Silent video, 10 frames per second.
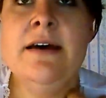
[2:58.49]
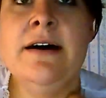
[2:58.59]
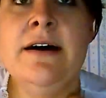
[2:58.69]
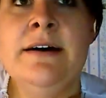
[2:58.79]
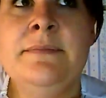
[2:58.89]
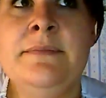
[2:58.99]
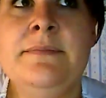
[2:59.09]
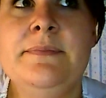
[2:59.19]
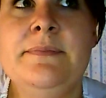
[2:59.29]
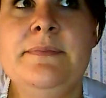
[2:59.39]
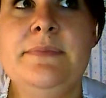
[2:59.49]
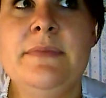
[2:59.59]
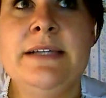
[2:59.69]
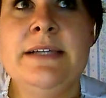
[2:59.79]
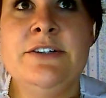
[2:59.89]
Um,
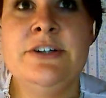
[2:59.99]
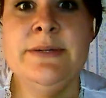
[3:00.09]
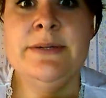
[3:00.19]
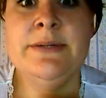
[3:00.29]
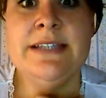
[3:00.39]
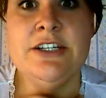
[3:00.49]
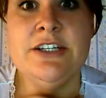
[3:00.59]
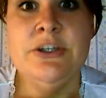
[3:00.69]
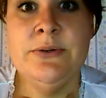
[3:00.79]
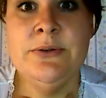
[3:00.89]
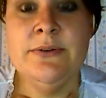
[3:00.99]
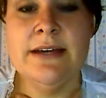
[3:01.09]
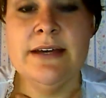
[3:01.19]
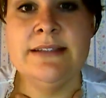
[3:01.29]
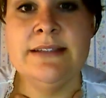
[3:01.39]
my surgery was at 2,
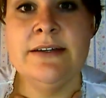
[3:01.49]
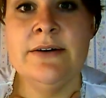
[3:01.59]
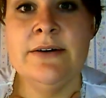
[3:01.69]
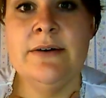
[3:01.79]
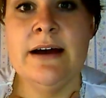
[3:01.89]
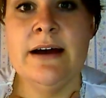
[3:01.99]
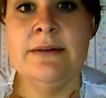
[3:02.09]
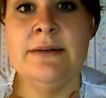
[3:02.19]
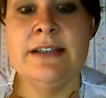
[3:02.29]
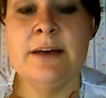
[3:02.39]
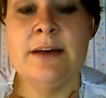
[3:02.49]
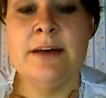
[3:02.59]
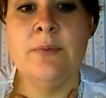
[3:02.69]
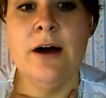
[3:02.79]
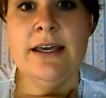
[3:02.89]
and so I was up
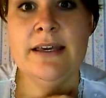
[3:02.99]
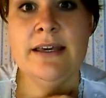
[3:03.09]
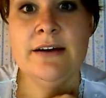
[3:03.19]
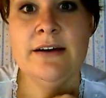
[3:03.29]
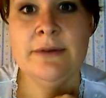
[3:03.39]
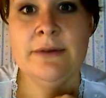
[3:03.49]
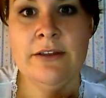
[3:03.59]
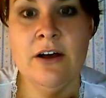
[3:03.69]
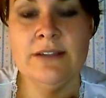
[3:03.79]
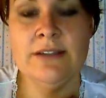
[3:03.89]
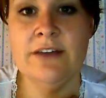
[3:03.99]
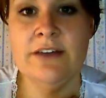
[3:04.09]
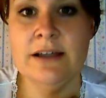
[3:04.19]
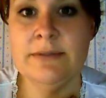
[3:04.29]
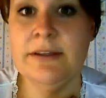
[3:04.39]
walking around the halls of the
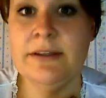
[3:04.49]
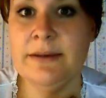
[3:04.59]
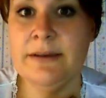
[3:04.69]
hospital about